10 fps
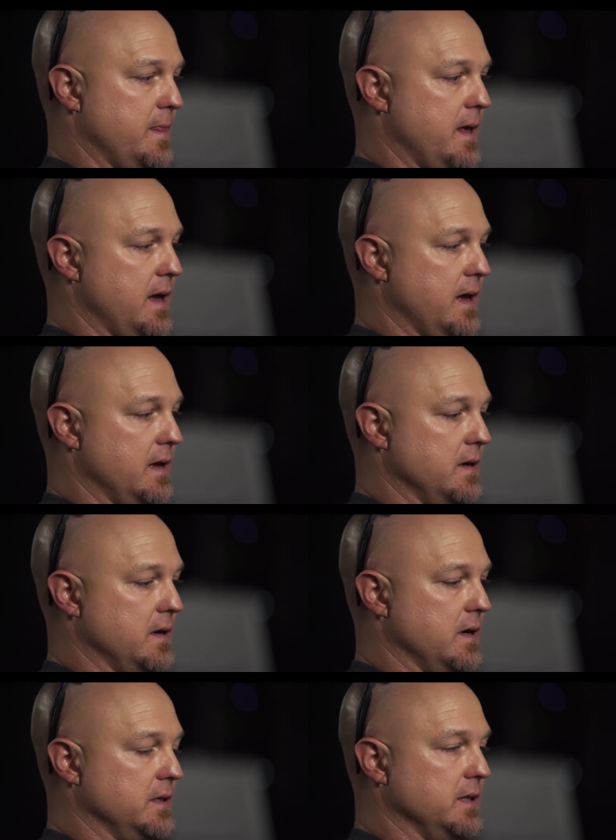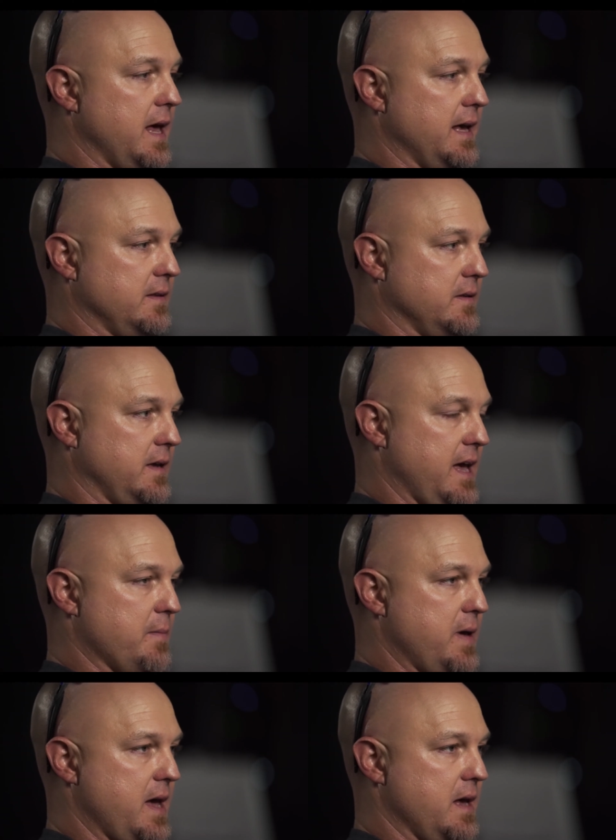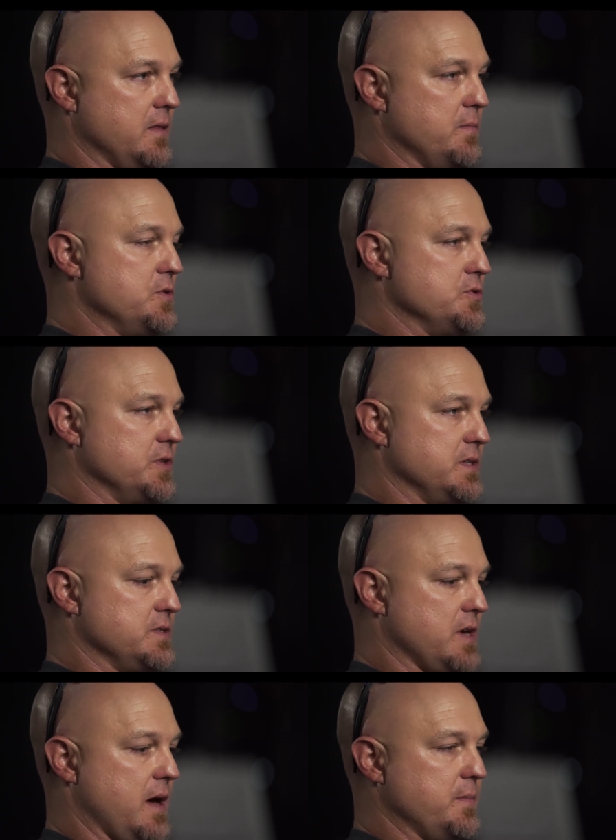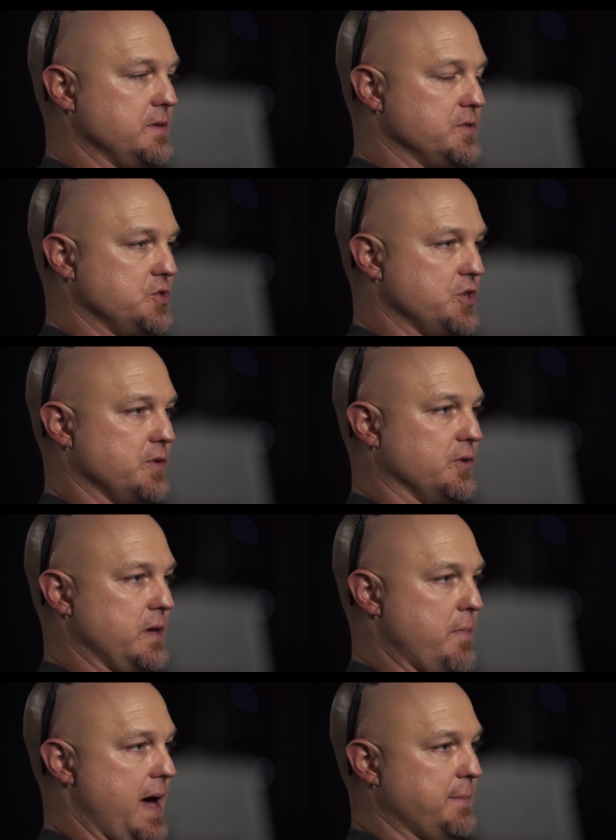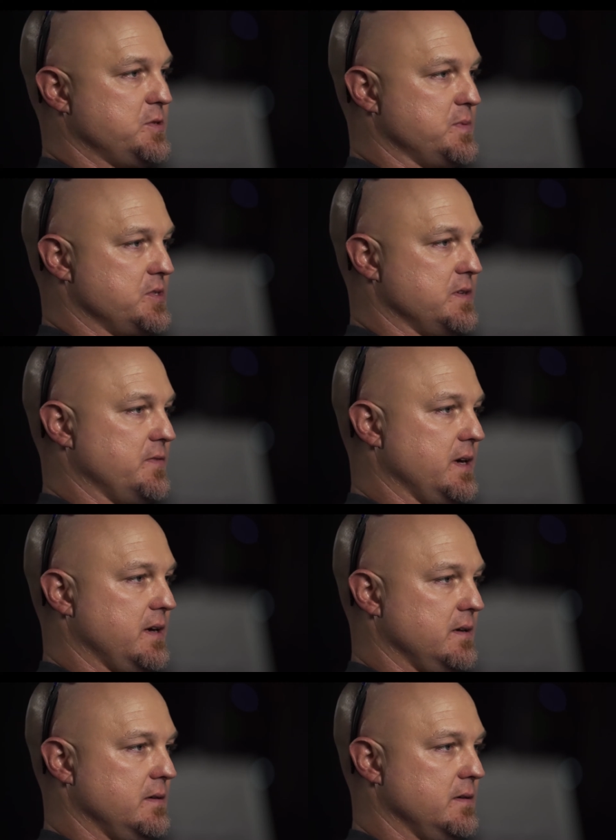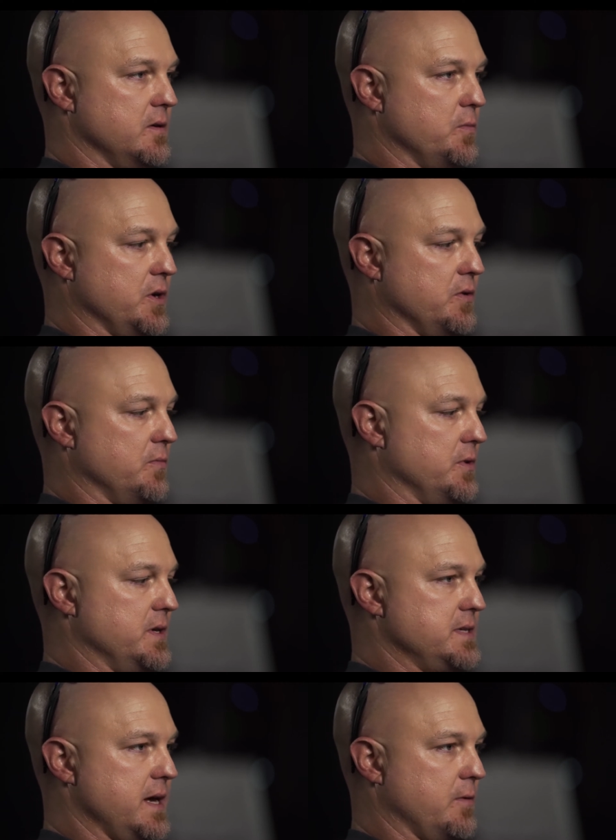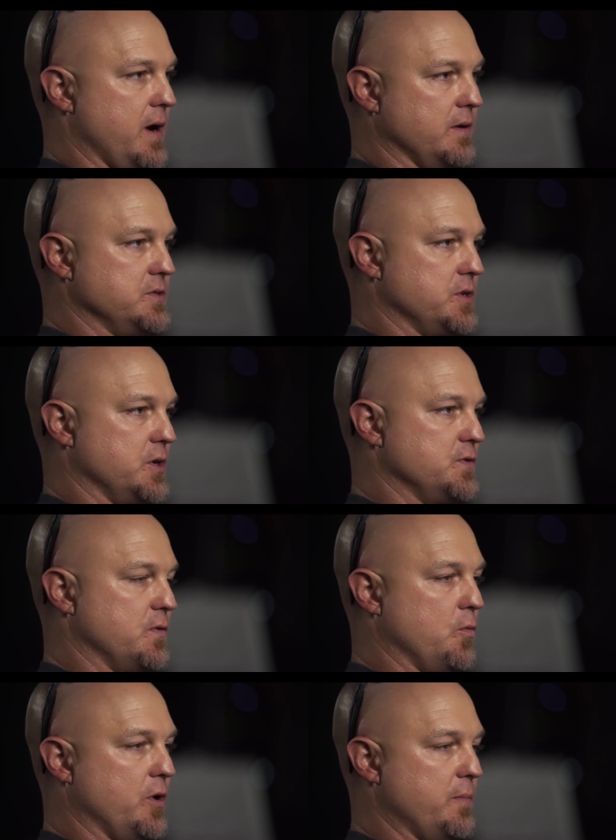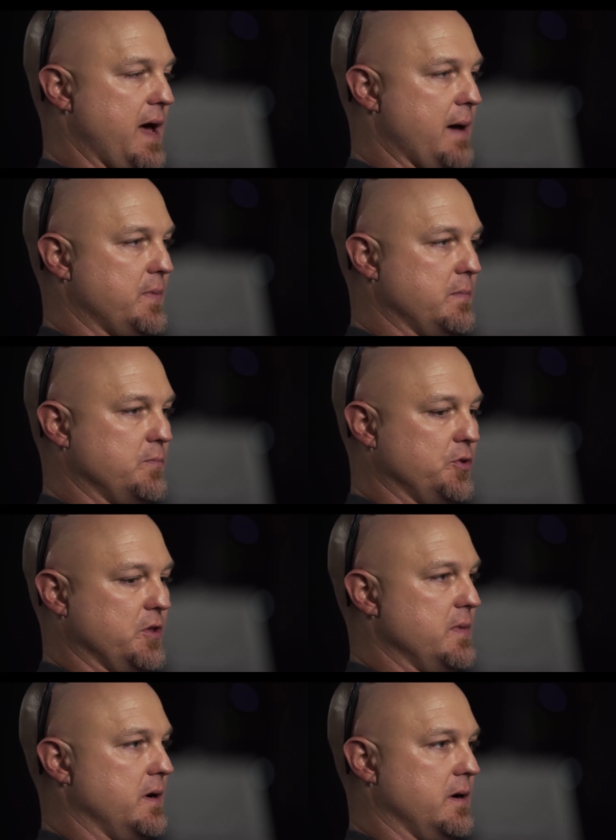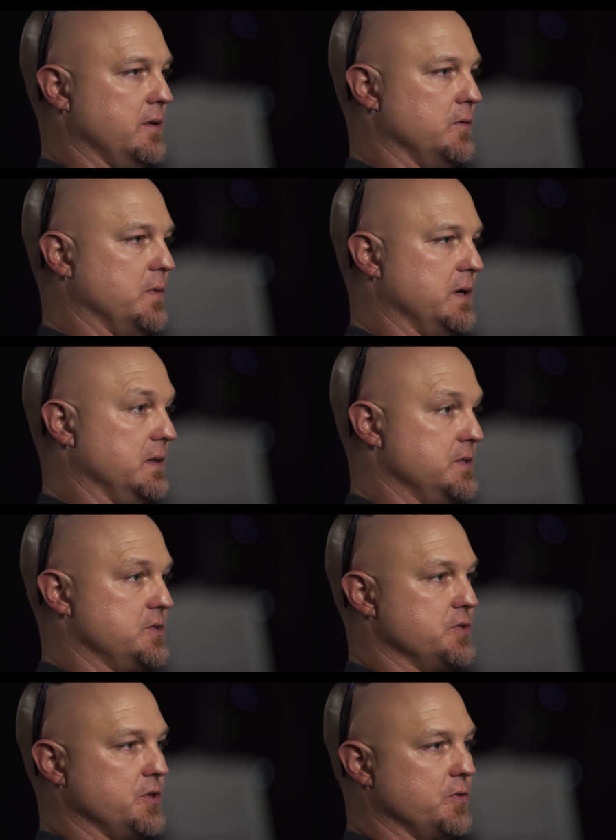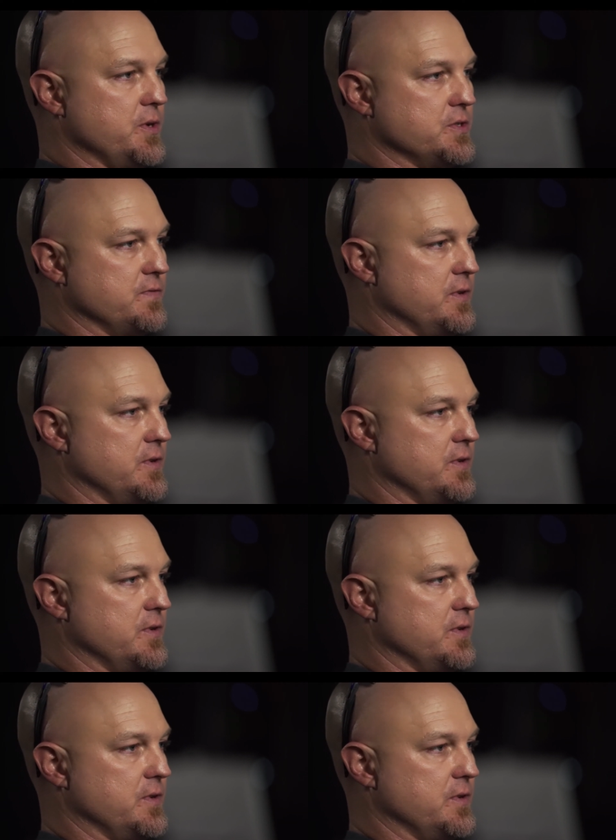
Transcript: And unlike the campaign, the music in zombies is generally map specific. We don't really take round starts from one map and put them in another one unless there's a good reason for